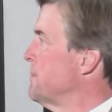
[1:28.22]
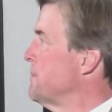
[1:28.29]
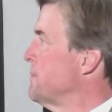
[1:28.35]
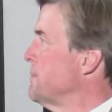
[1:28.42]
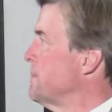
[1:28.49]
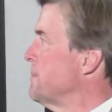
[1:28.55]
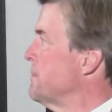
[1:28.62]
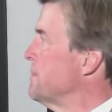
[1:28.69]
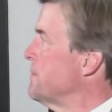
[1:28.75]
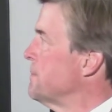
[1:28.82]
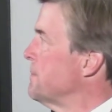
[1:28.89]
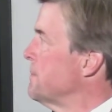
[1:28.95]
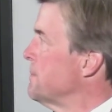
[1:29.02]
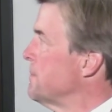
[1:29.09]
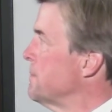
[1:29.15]
Coach,
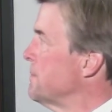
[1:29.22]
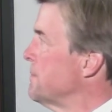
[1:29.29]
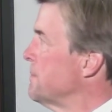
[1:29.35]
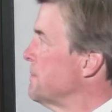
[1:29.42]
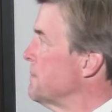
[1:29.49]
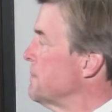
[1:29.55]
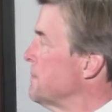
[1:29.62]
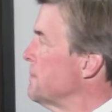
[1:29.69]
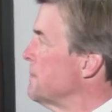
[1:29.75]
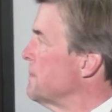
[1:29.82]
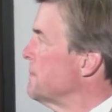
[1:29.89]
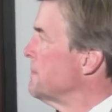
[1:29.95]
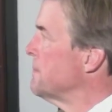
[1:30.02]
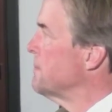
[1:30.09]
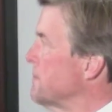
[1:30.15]
something that's obviously going to
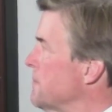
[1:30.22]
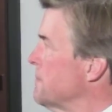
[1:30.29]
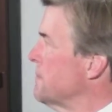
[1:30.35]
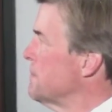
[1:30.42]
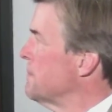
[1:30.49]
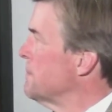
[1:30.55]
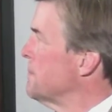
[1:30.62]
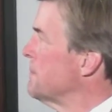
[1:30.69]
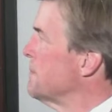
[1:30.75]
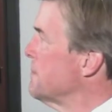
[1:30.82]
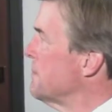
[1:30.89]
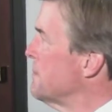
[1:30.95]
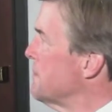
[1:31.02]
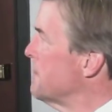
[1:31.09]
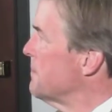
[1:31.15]
get a lot of attention
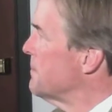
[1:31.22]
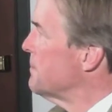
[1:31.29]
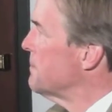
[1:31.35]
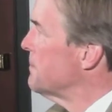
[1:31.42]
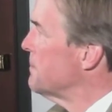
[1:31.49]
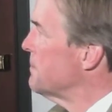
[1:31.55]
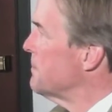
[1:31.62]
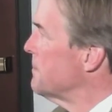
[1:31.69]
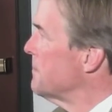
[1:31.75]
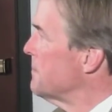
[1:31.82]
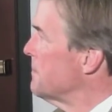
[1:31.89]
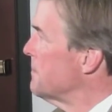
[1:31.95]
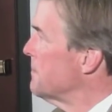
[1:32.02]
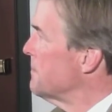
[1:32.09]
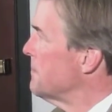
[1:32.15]
in the
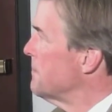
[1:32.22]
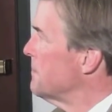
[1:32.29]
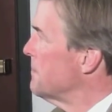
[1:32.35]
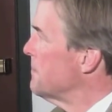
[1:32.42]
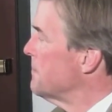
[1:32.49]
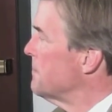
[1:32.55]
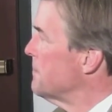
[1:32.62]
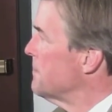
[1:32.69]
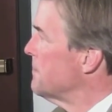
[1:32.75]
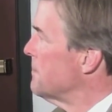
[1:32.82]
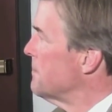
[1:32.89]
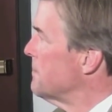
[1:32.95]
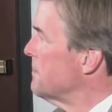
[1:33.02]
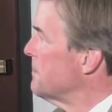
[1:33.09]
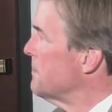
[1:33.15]
discussion of this game is
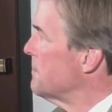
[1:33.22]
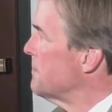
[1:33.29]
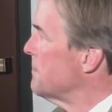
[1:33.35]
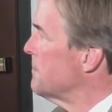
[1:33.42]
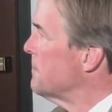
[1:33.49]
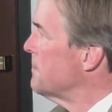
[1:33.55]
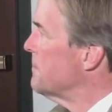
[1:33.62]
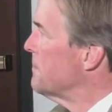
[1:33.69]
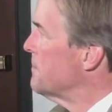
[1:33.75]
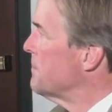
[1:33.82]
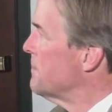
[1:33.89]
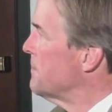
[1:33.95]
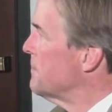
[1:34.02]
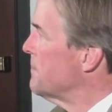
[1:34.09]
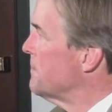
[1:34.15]
what happened at the end of the
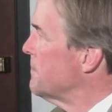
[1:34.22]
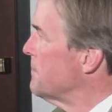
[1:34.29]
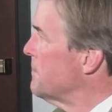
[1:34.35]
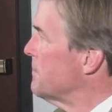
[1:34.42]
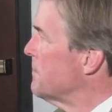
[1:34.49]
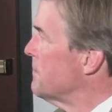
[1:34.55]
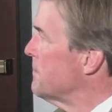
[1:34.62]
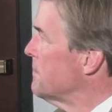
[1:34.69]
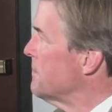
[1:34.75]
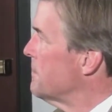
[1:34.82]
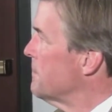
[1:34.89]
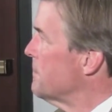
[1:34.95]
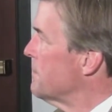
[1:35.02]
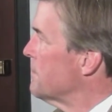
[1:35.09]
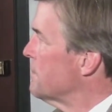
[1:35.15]
first half where you
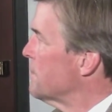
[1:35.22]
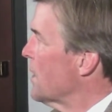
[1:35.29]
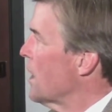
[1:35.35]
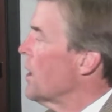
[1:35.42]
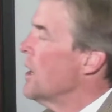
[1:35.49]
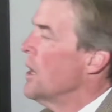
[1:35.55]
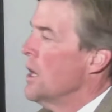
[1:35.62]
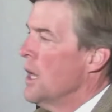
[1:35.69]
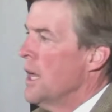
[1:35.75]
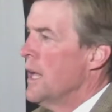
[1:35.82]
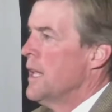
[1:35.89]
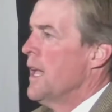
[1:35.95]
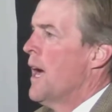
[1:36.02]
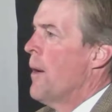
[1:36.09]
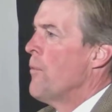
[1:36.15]
missed an opportunity.
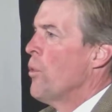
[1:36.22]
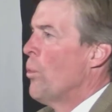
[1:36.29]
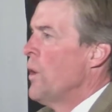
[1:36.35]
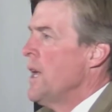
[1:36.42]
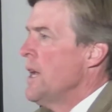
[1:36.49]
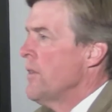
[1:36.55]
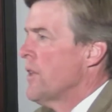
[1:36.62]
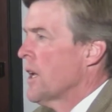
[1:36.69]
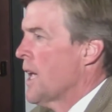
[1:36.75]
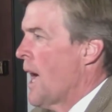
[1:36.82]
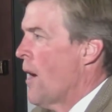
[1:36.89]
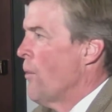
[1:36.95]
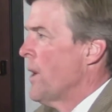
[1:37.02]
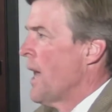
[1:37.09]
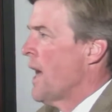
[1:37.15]
yeah, we the
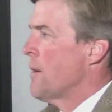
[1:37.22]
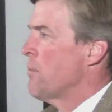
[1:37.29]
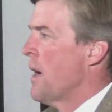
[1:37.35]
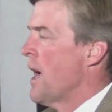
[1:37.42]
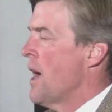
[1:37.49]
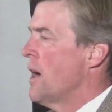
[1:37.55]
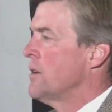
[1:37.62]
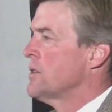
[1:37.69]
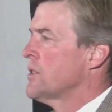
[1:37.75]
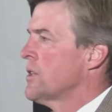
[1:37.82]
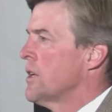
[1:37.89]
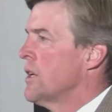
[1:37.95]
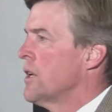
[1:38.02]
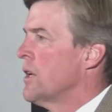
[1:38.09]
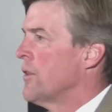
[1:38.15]
guy went out of
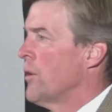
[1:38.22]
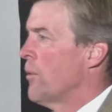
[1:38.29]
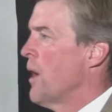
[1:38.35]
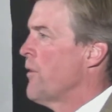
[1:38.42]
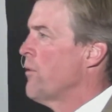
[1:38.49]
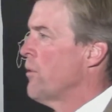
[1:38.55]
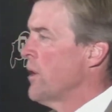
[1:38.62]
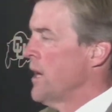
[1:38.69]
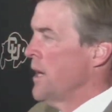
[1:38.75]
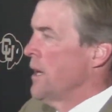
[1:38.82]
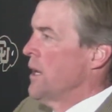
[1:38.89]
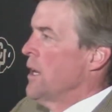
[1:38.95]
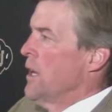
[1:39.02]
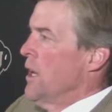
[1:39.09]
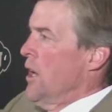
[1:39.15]
bounds. The referee
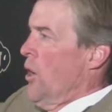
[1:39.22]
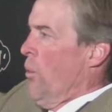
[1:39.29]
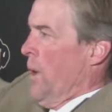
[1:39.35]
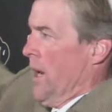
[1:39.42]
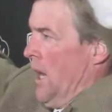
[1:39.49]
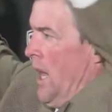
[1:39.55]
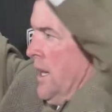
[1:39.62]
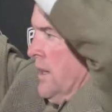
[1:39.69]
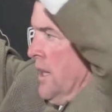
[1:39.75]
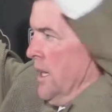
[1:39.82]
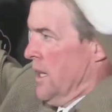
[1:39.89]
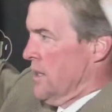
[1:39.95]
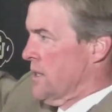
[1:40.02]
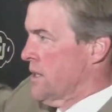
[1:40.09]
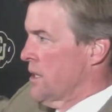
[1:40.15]
went like
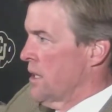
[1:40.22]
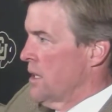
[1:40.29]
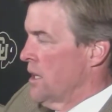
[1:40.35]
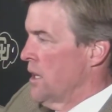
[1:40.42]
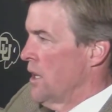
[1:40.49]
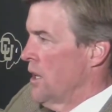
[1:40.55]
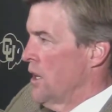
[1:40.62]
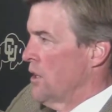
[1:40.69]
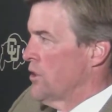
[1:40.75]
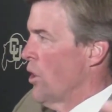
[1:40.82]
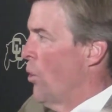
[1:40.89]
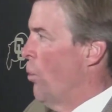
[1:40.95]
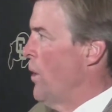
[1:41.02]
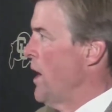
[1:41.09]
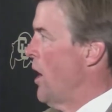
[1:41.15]
this,
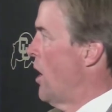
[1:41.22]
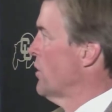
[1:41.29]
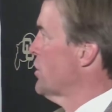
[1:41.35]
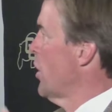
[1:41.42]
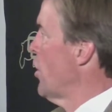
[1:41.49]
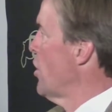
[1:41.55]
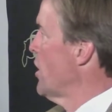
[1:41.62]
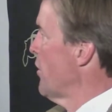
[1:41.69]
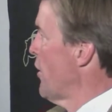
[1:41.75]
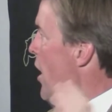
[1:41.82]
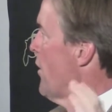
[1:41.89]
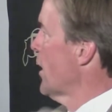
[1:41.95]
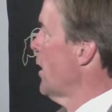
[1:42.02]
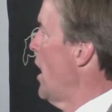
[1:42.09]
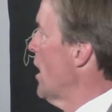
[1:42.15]
so we all turned and
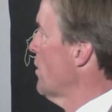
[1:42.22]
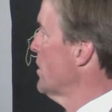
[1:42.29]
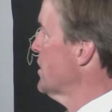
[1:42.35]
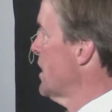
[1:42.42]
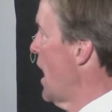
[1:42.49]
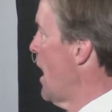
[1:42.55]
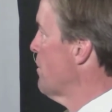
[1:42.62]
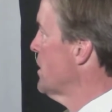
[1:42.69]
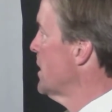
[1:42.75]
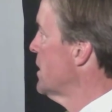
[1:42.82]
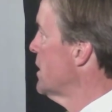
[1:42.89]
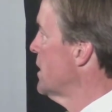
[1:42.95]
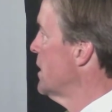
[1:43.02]
thought the clock was stopped.